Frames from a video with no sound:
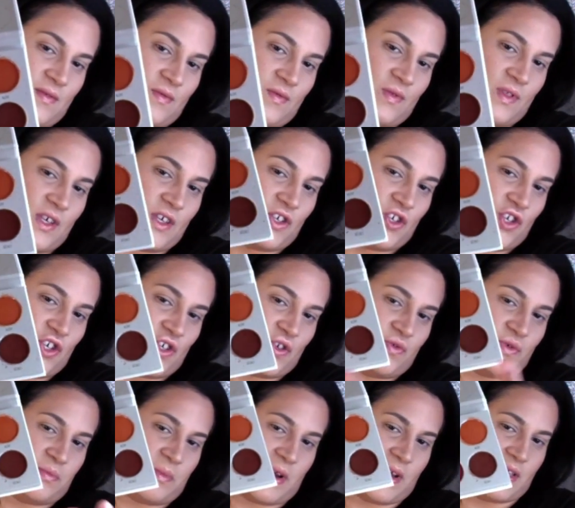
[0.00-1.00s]
This just
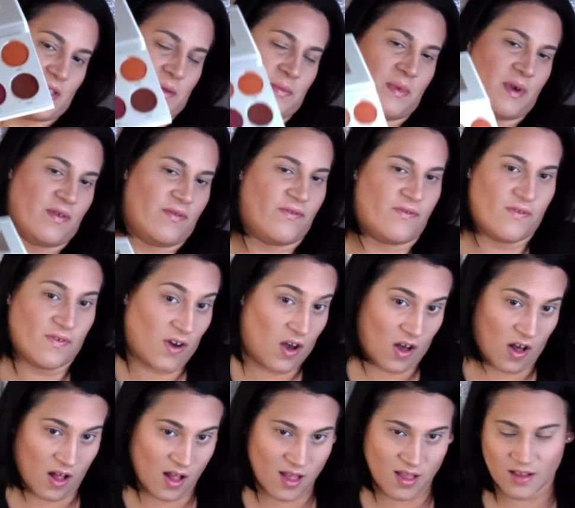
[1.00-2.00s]
reminds me of
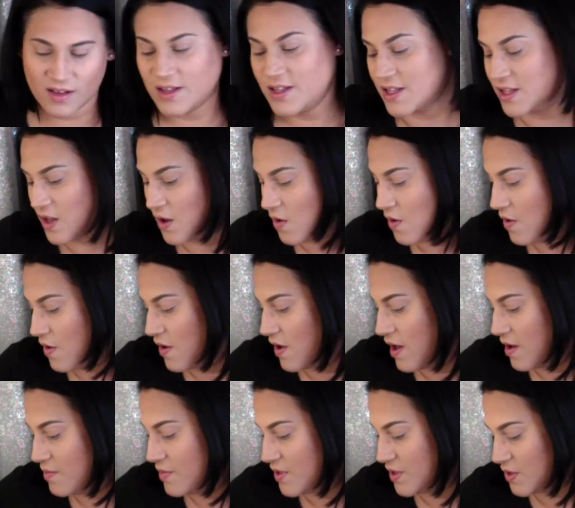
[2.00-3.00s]
fall, so
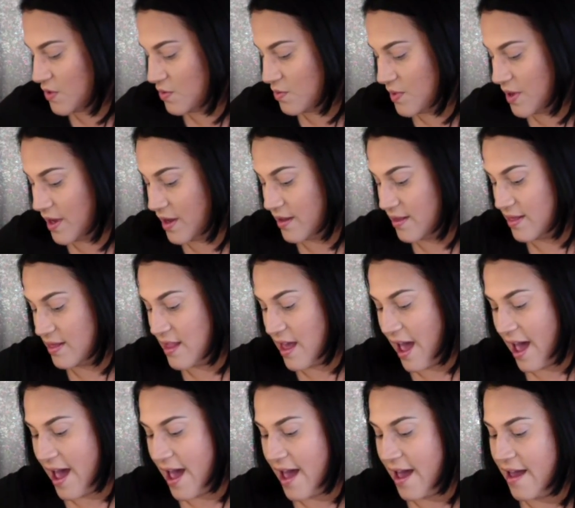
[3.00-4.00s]
I'm assuming
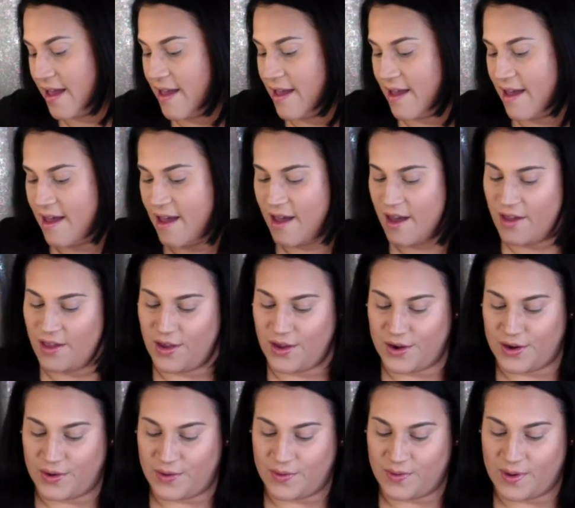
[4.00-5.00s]
that,
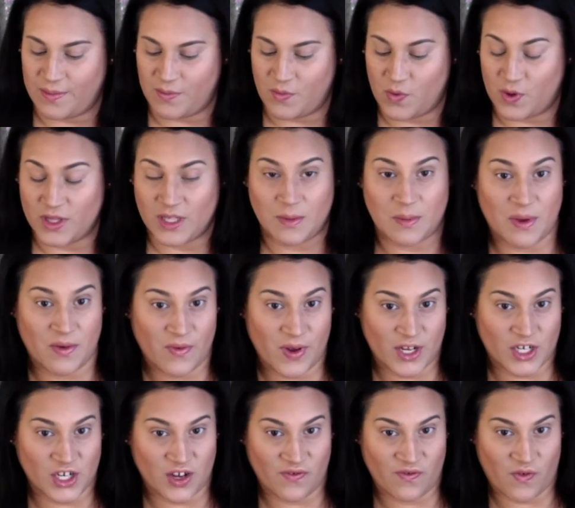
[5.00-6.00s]
you know, I'm going to be
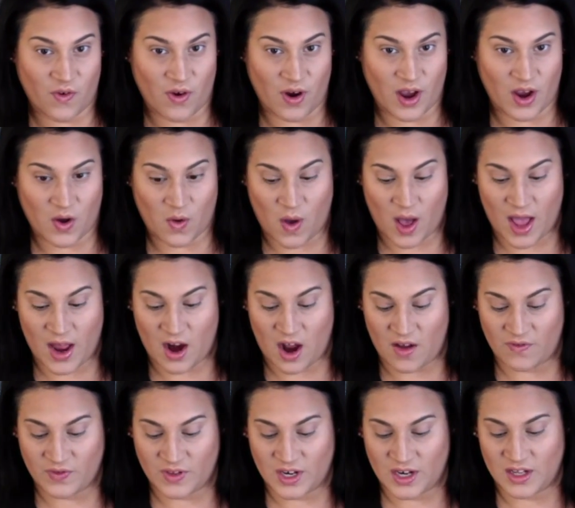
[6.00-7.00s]
reaching for it quite
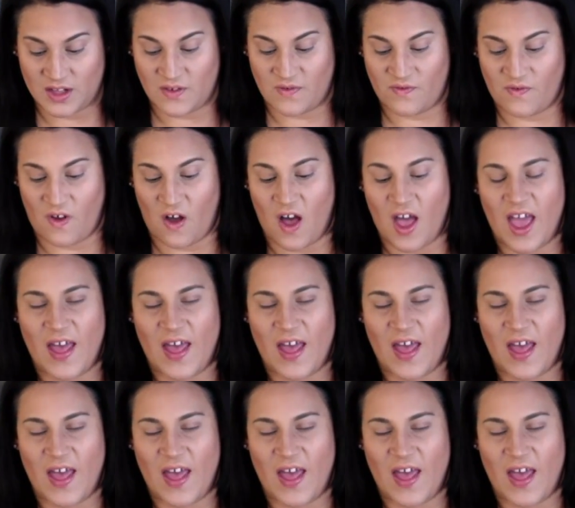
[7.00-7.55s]
often in the fall.